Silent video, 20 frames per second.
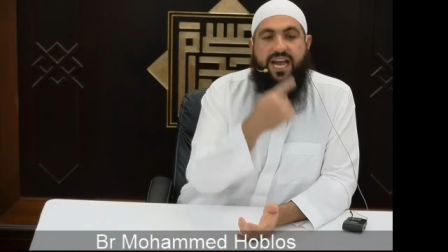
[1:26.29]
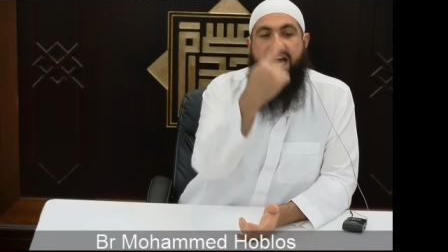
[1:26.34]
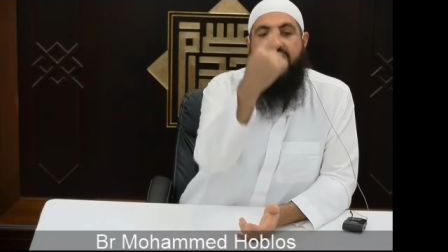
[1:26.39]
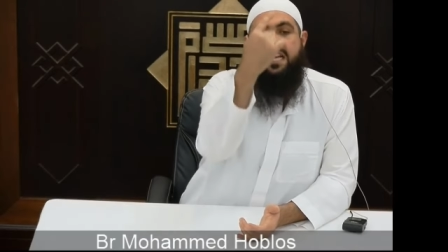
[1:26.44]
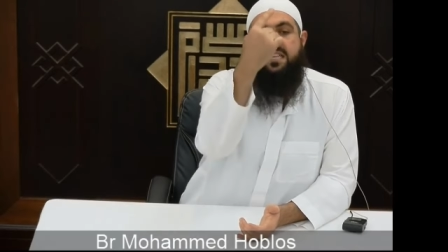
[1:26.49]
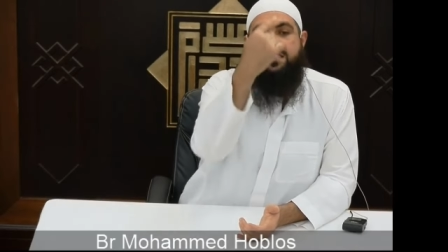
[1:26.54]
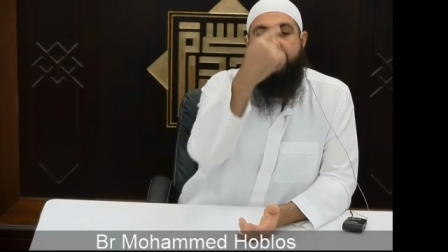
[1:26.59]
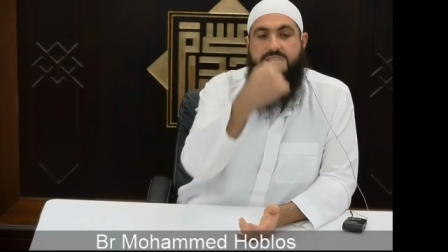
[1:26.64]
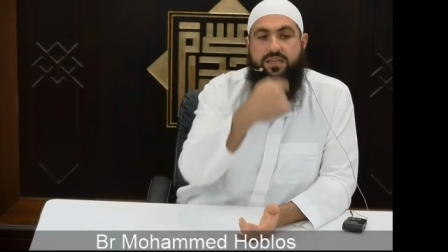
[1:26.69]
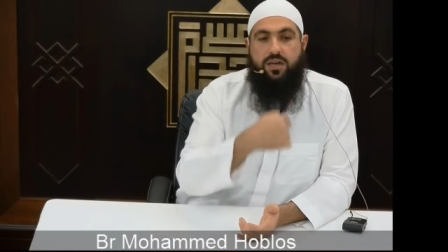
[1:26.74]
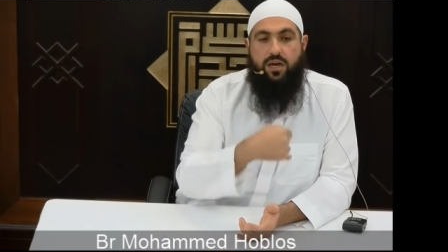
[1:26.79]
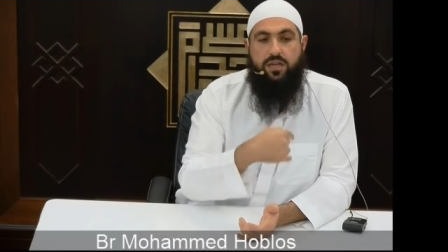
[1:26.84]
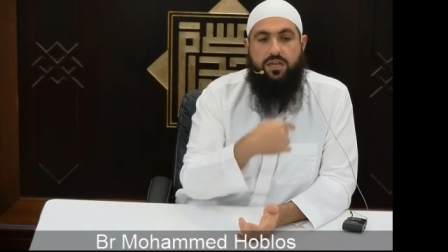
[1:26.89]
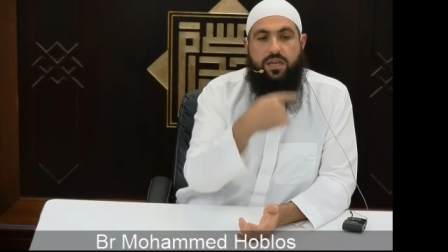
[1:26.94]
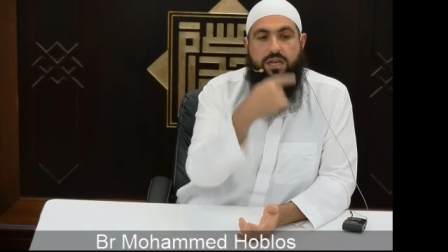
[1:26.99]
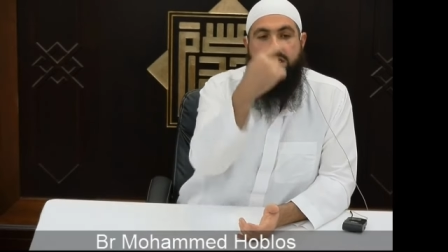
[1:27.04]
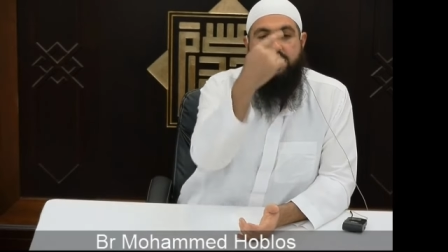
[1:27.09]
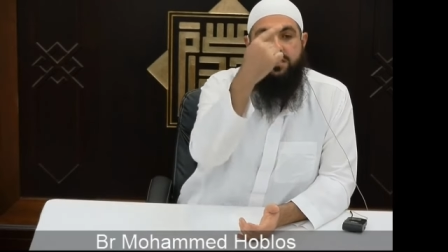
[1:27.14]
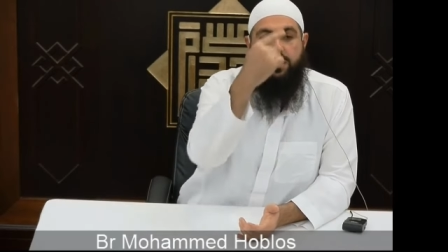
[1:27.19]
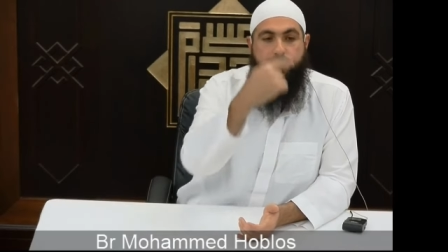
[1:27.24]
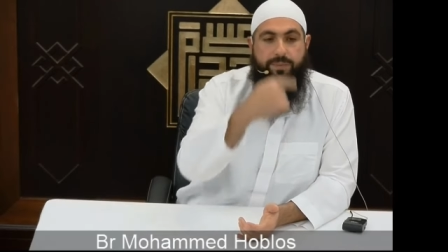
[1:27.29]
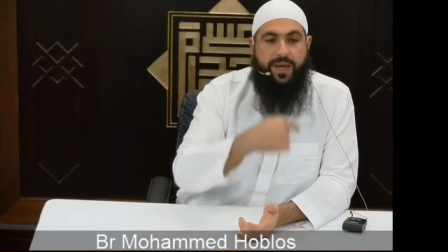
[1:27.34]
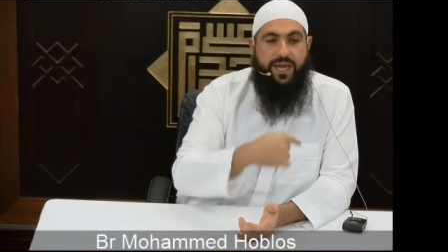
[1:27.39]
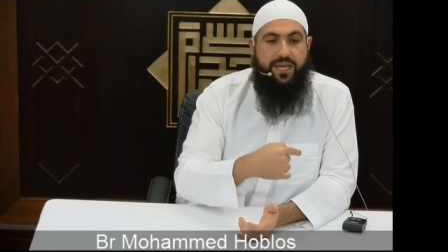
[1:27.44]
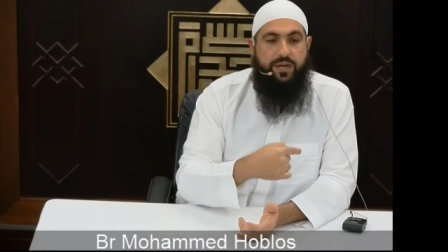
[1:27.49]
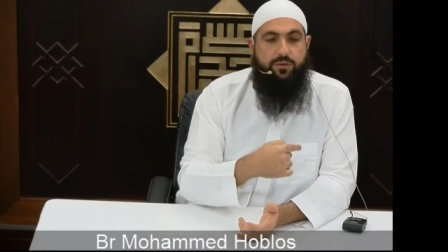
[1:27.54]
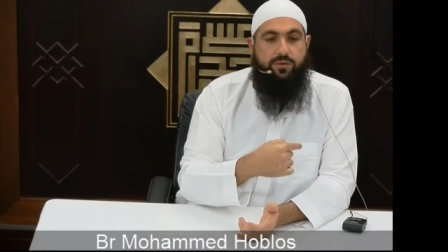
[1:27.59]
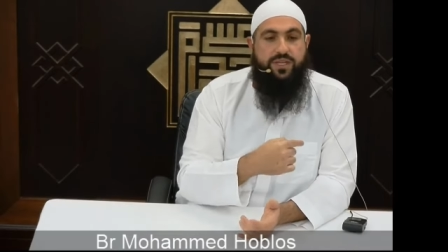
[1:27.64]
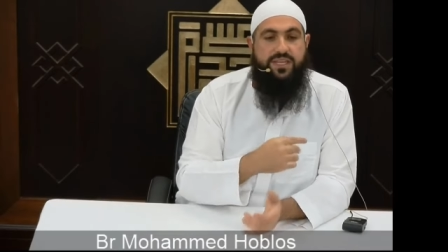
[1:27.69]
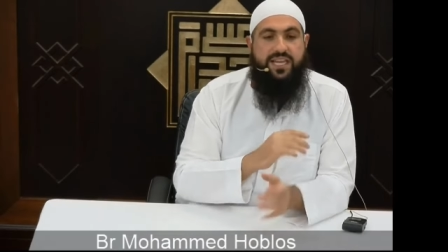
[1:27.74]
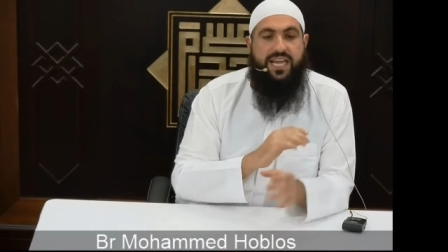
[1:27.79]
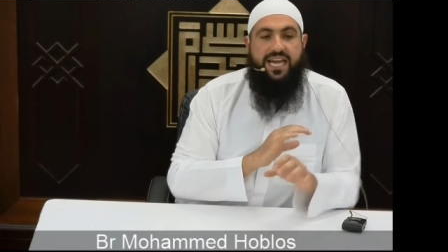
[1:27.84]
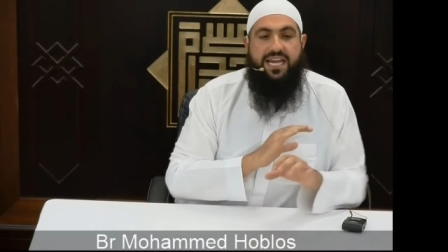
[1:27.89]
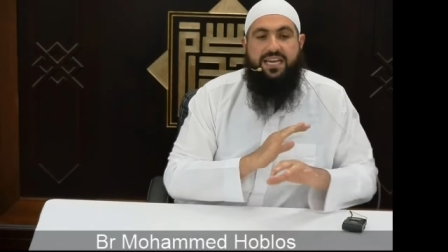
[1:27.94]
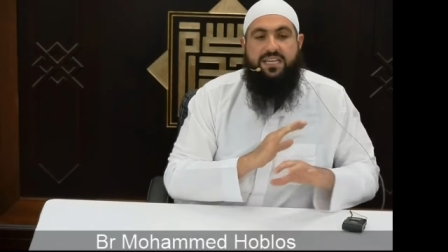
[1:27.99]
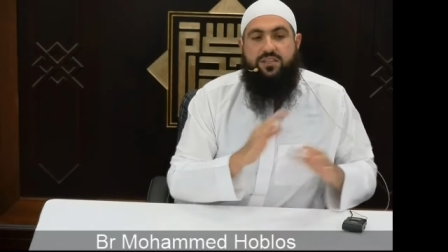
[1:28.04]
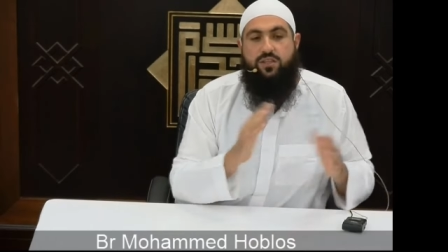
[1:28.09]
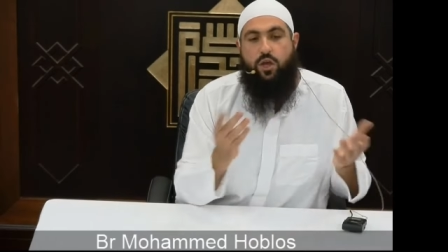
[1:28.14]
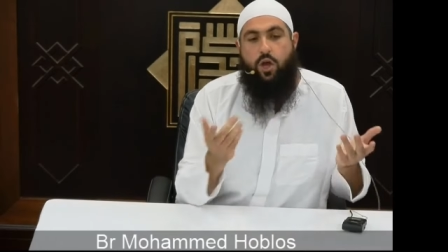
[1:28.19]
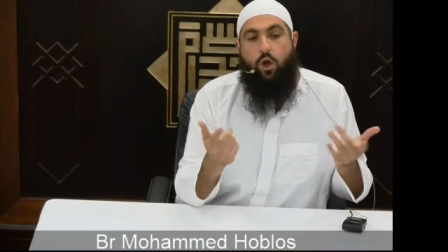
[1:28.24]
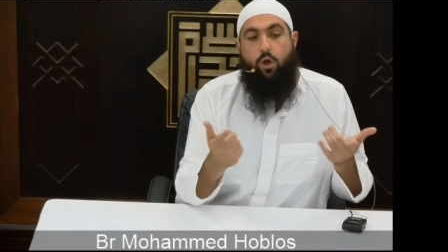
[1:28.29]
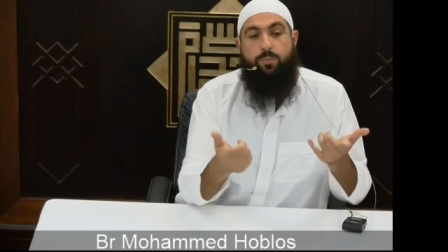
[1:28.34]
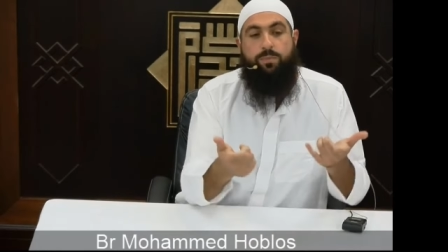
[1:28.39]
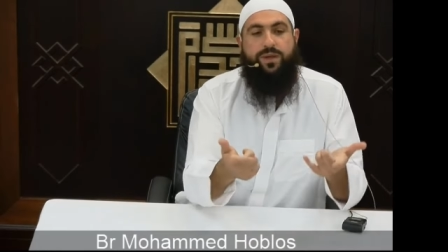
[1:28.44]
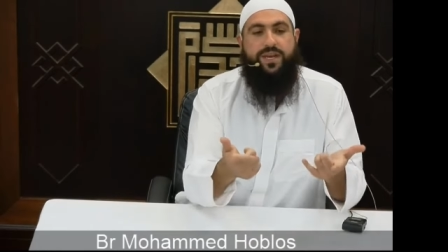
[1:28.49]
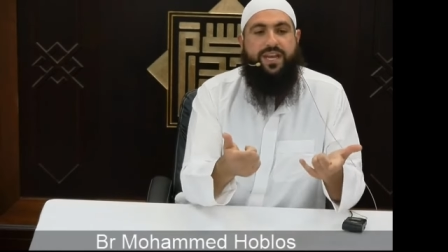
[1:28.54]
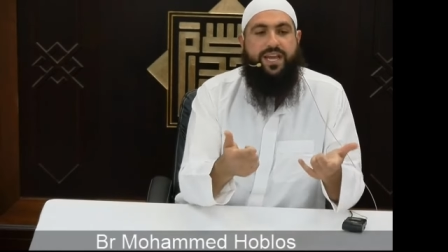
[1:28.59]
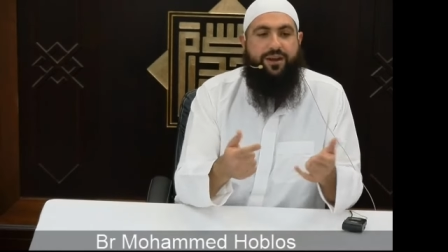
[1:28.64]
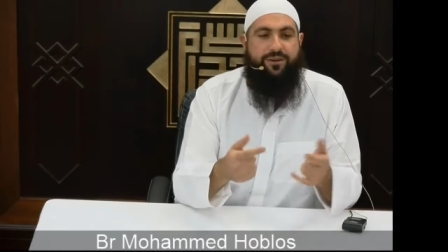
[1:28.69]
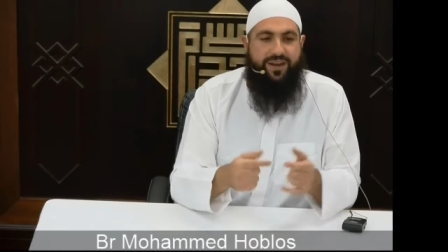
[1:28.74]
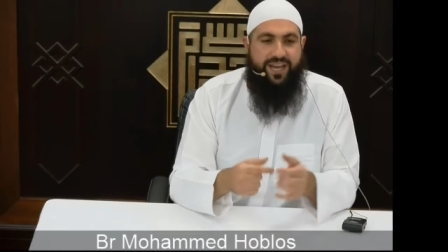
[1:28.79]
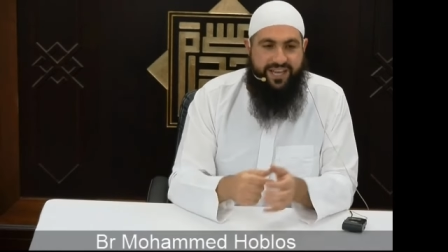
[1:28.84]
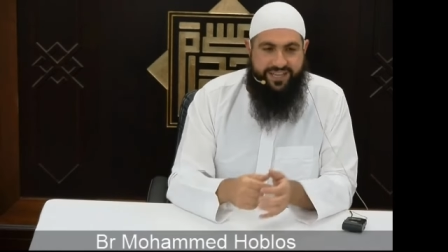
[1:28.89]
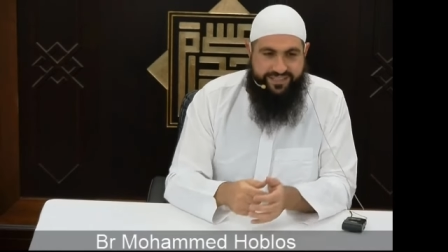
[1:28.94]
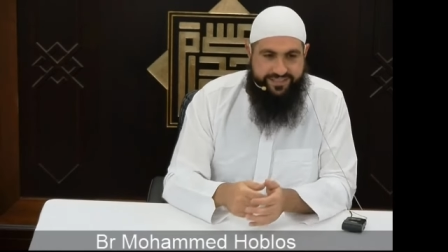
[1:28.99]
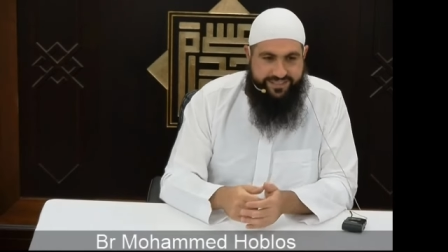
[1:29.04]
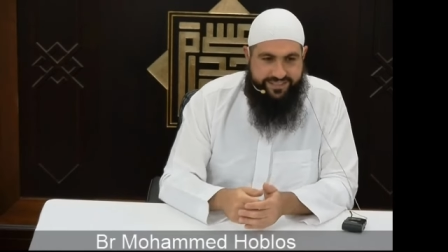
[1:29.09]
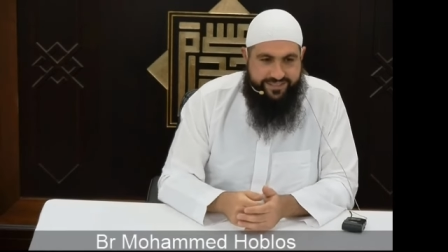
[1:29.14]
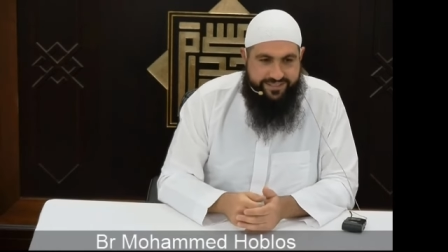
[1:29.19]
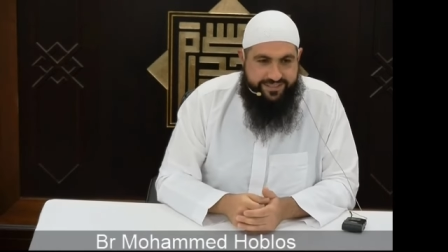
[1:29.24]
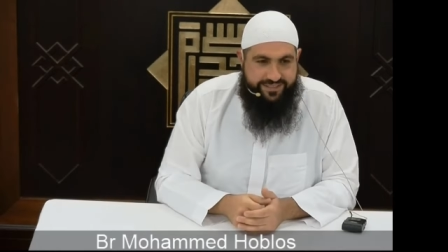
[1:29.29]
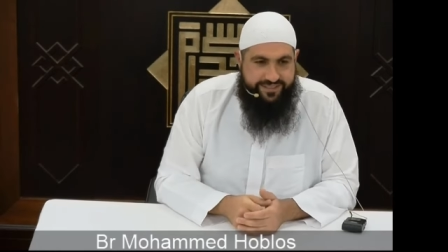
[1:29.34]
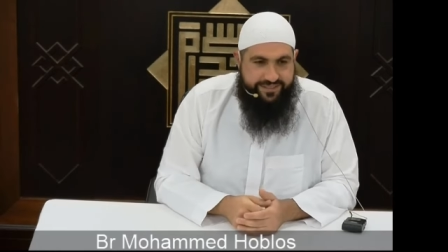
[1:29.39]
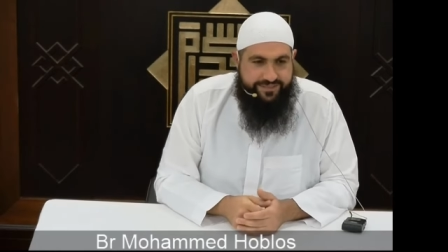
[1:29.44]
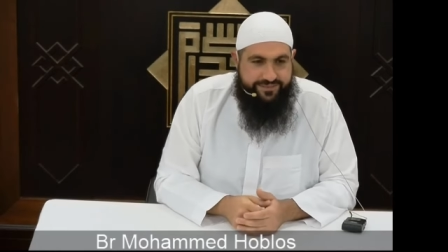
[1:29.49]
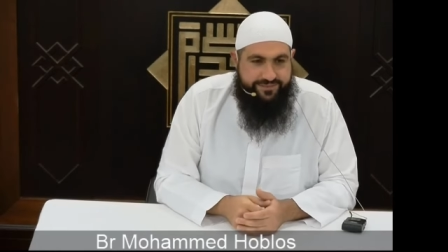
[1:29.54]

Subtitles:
asking Allah subhanahu wa ta'ala to open our hearts.